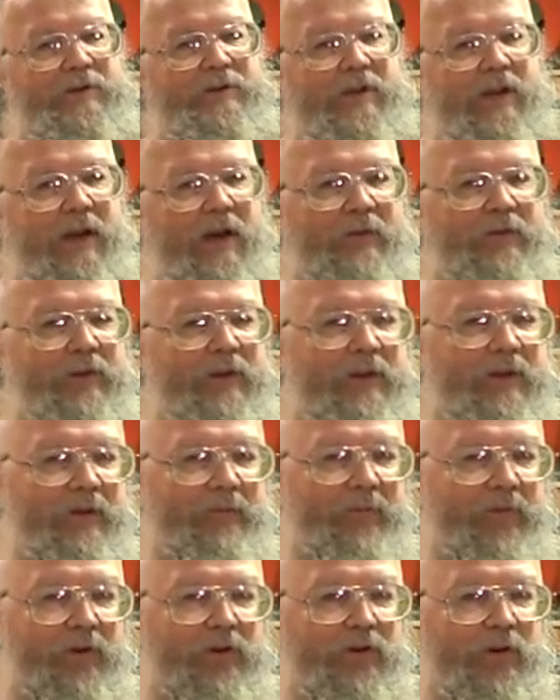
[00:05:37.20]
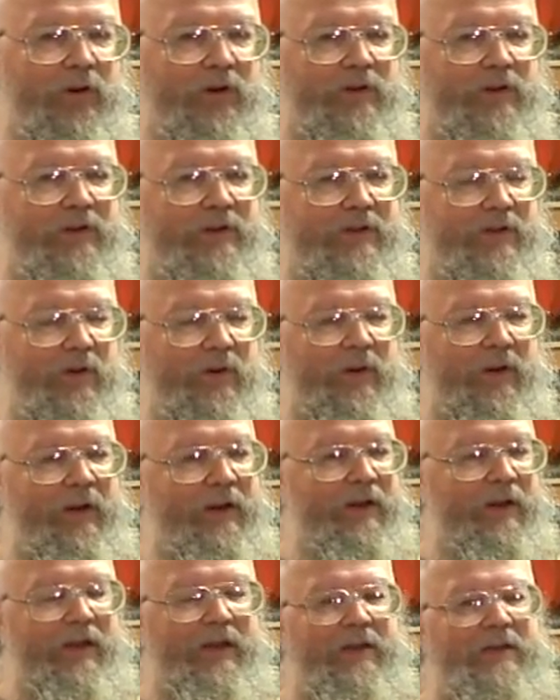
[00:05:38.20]
sent out to the different churches. So
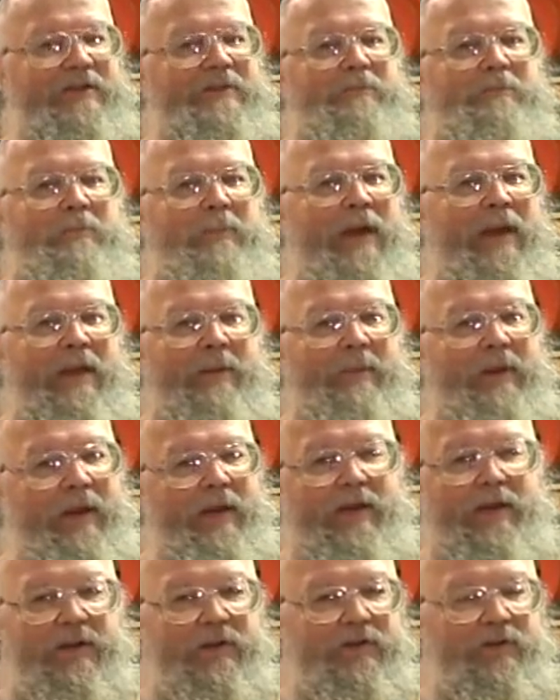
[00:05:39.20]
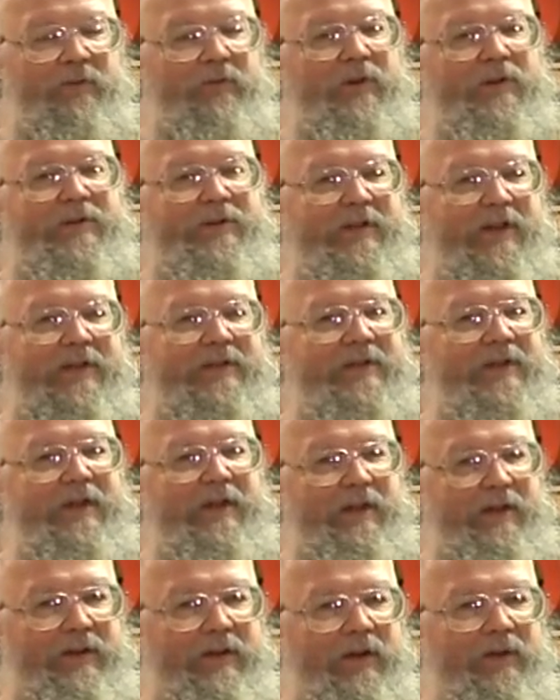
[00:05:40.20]
it is many, many. It is over
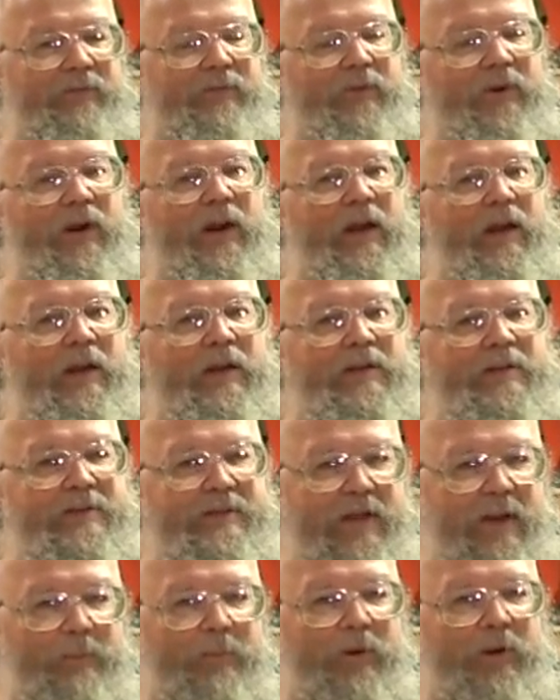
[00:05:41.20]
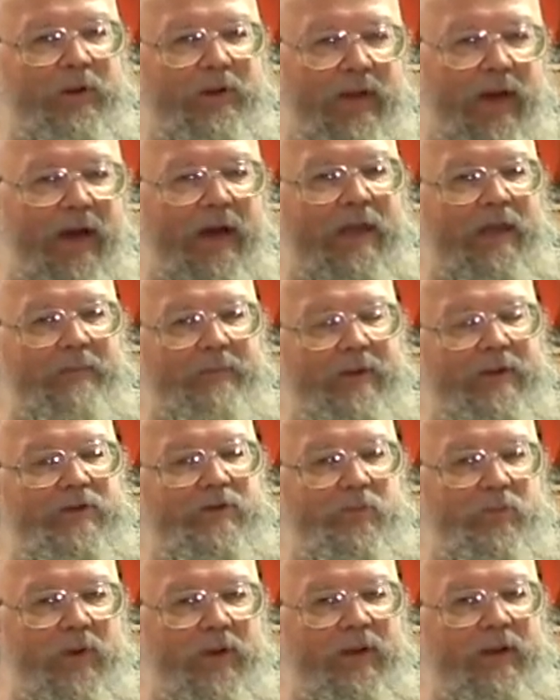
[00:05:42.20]
60 different separate
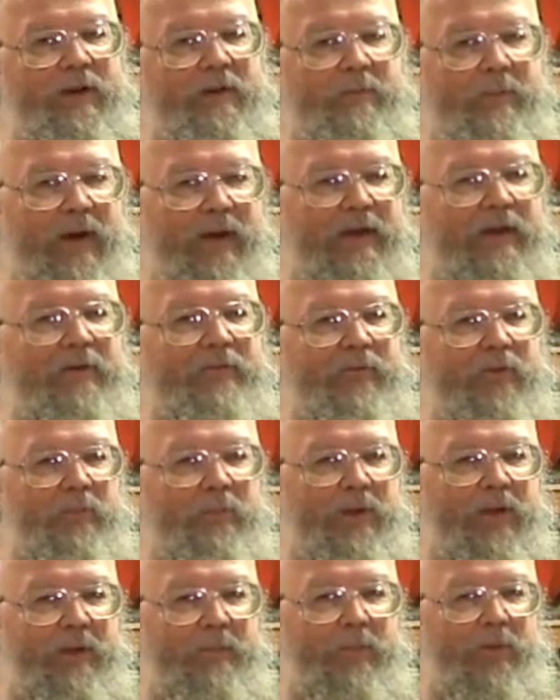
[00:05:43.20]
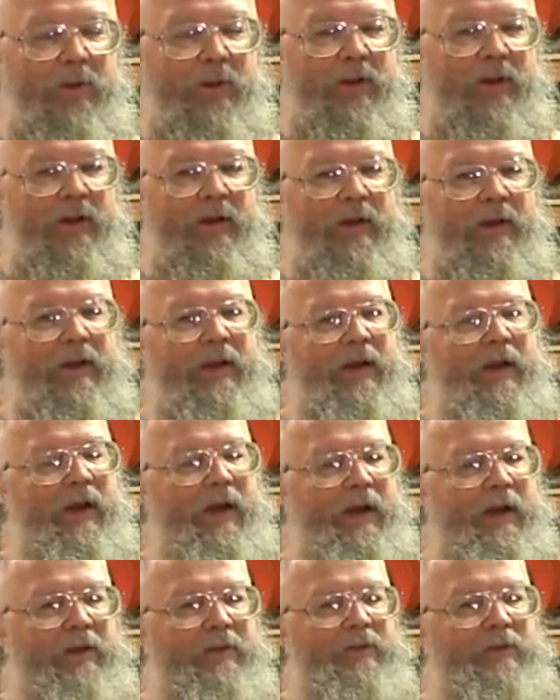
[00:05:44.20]
documents written by different people.
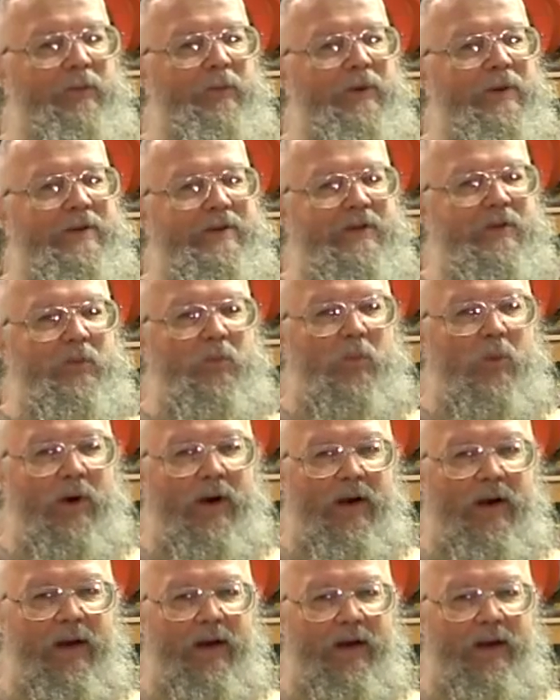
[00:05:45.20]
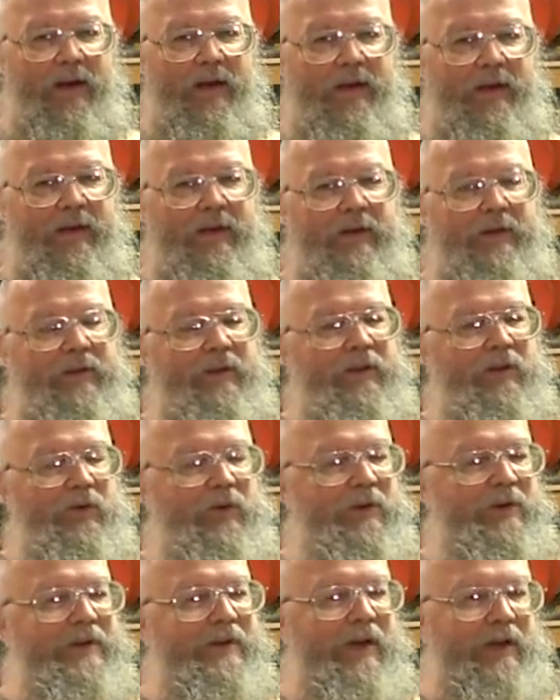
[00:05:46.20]
And the reason why that you
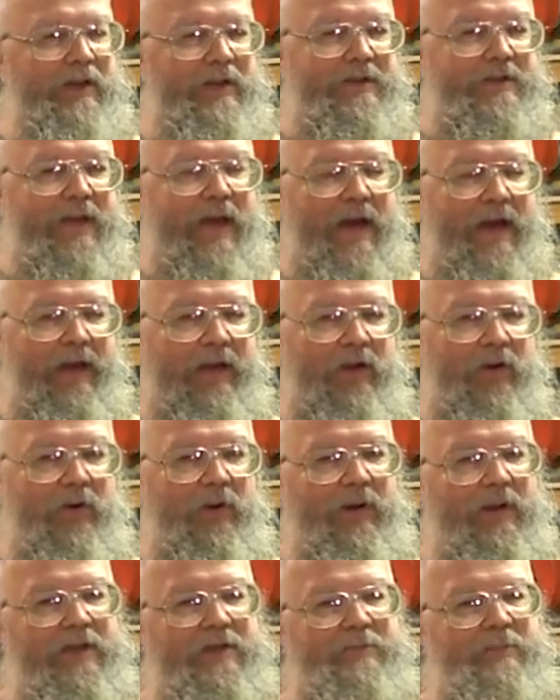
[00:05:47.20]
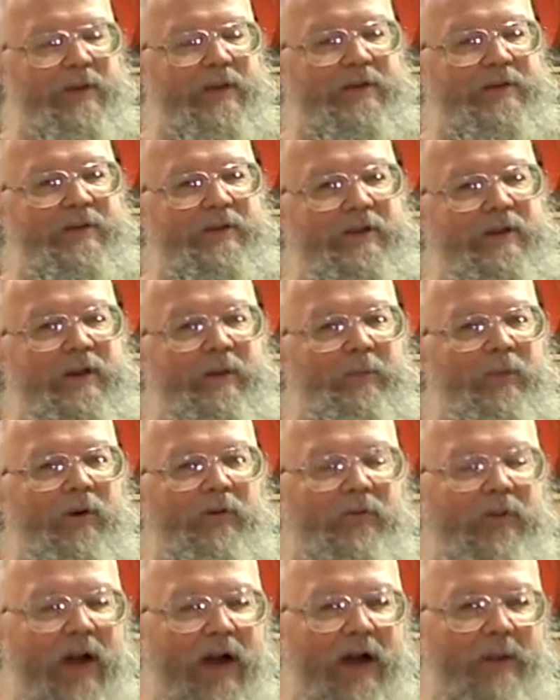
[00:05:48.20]
can tell it's accurate is because of the number
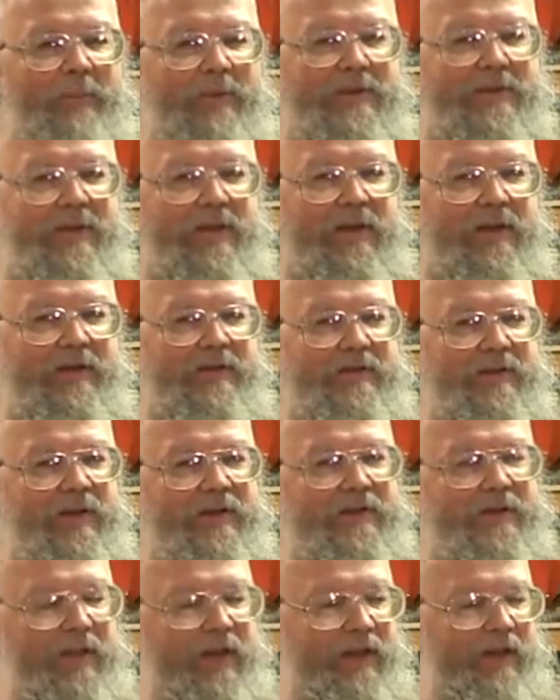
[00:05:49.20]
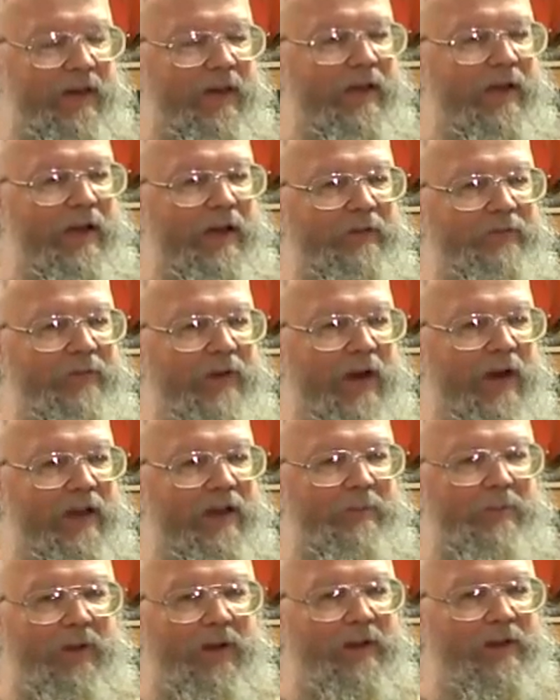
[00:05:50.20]
of copies that exist, like any kind of
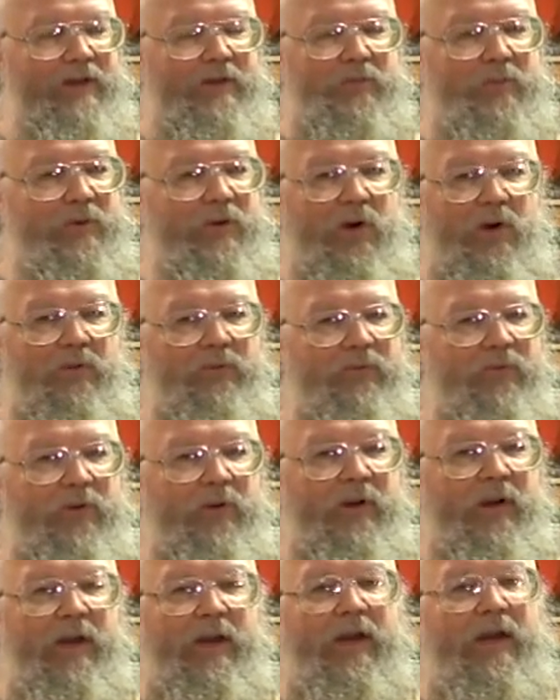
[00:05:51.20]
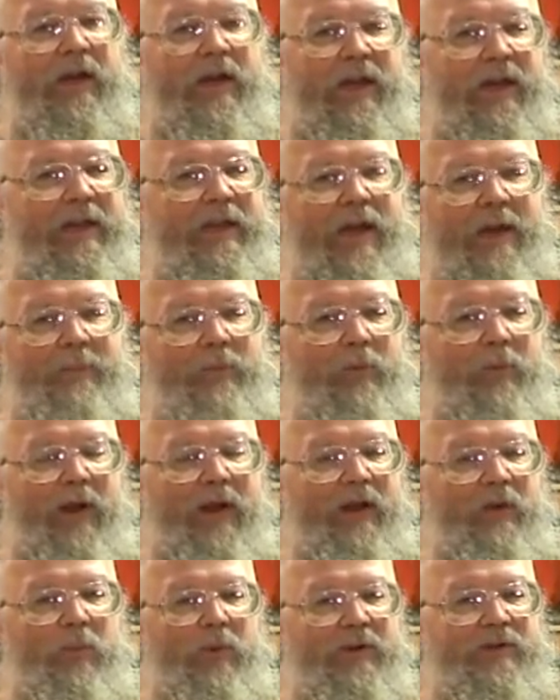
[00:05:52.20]
document, and this would go for any type of
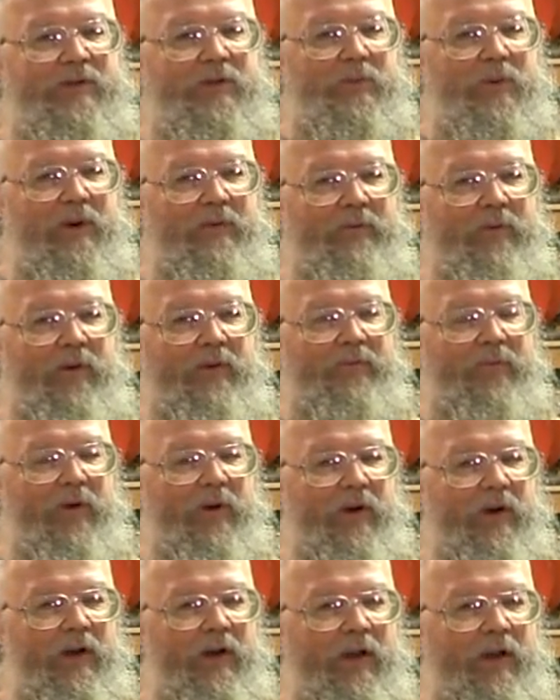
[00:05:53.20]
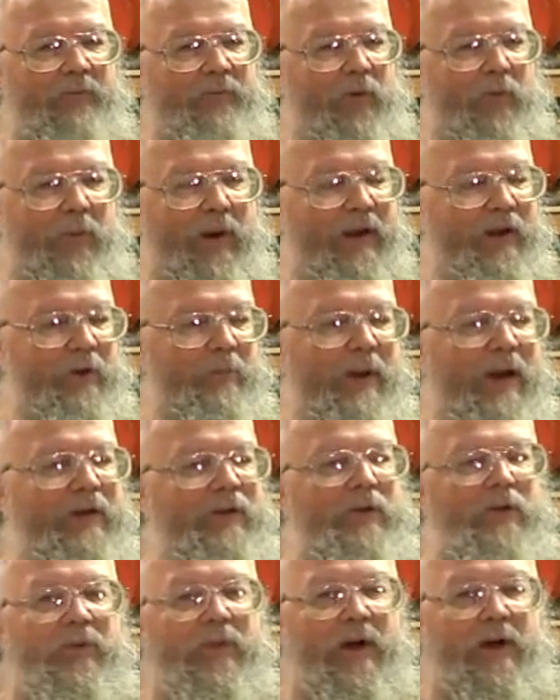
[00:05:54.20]
writing whatsoever. If a, if a writer back
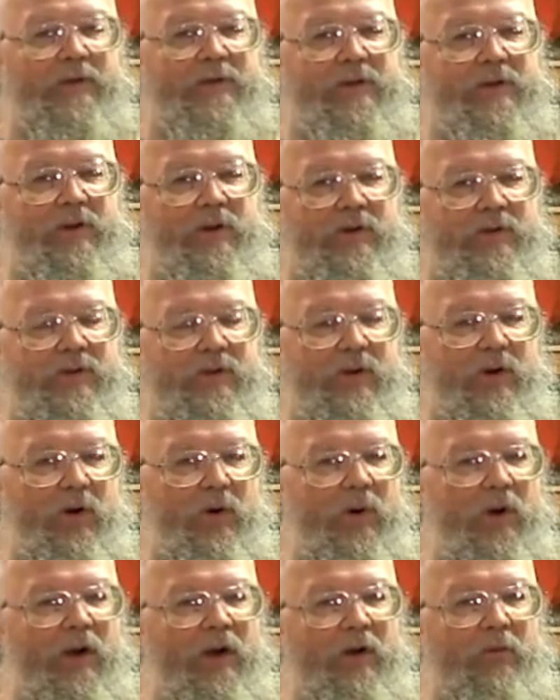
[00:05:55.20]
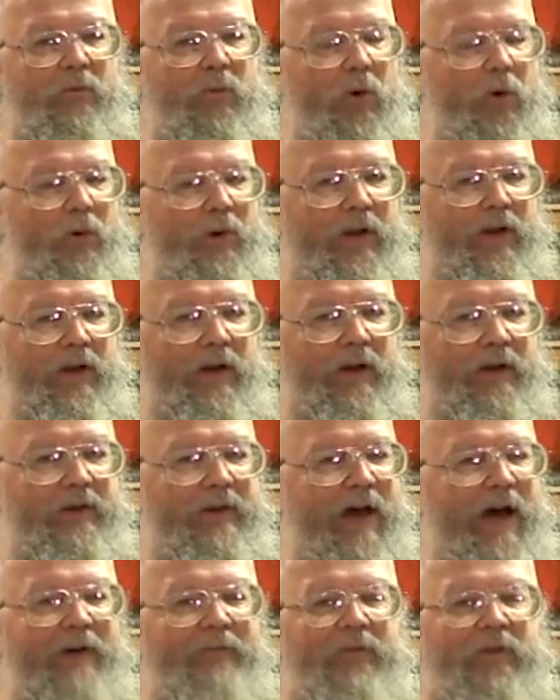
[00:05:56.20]
2,000 years ago wrote a
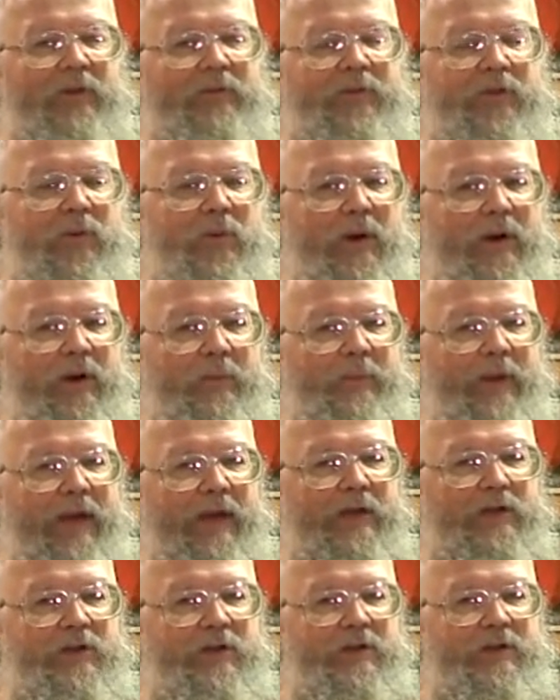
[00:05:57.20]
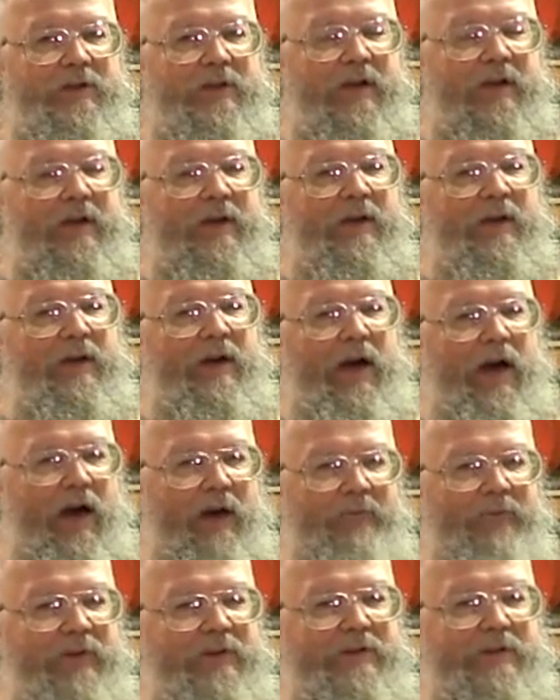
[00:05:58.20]
novel of 200 pages,
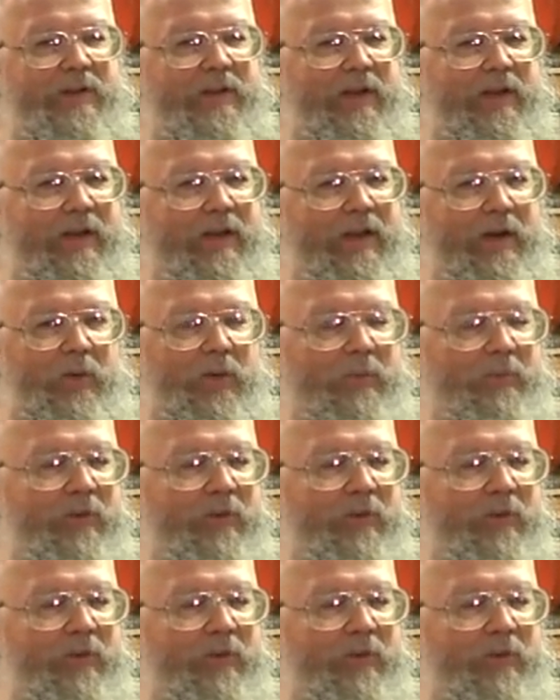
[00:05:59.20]
obviously it would